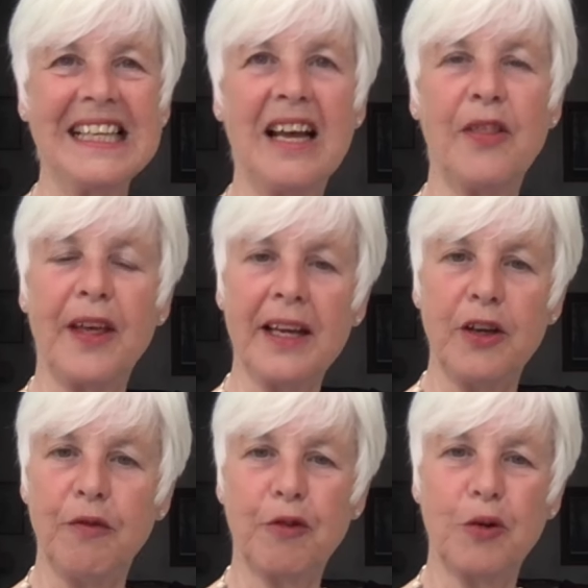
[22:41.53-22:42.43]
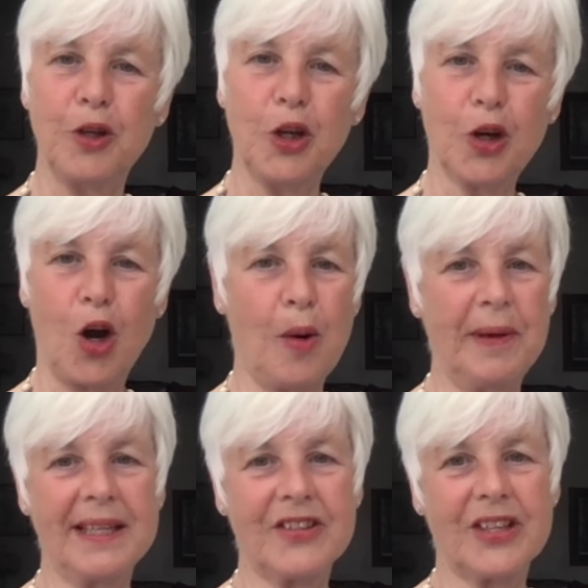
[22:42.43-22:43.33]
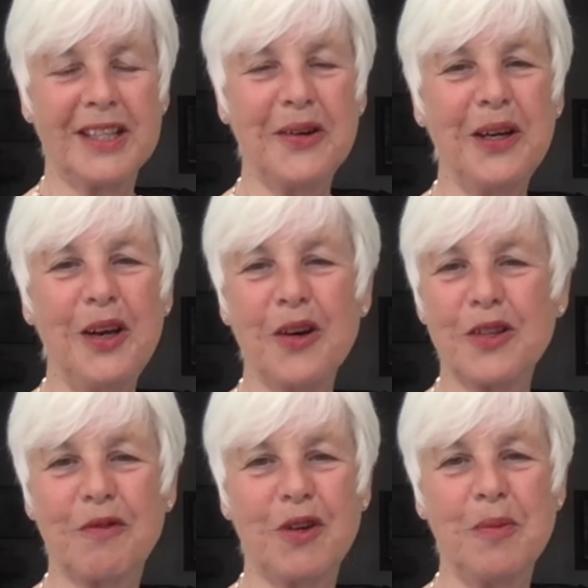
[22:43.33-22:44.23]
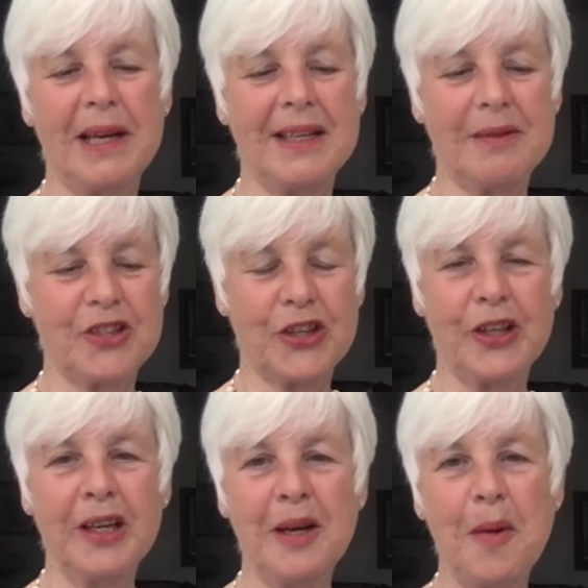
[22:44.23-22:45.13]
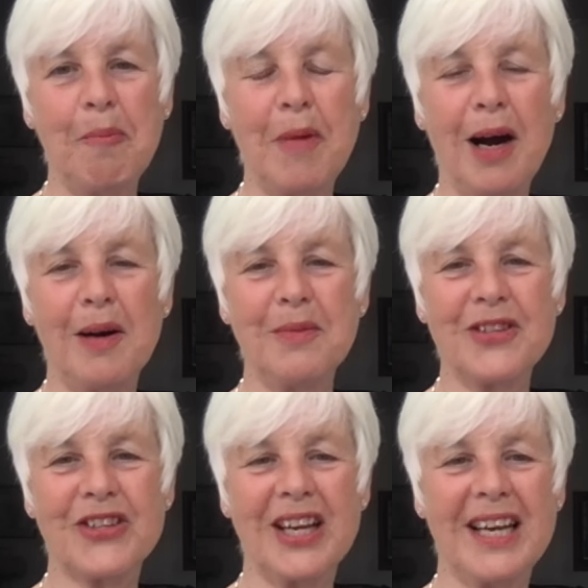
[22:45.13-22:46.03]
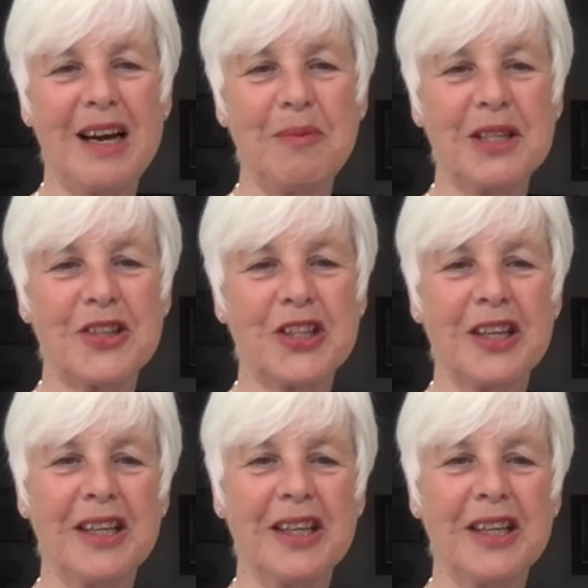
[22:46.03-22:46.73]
And thank you for all your comments. I know a lot of you mention Mum and say how much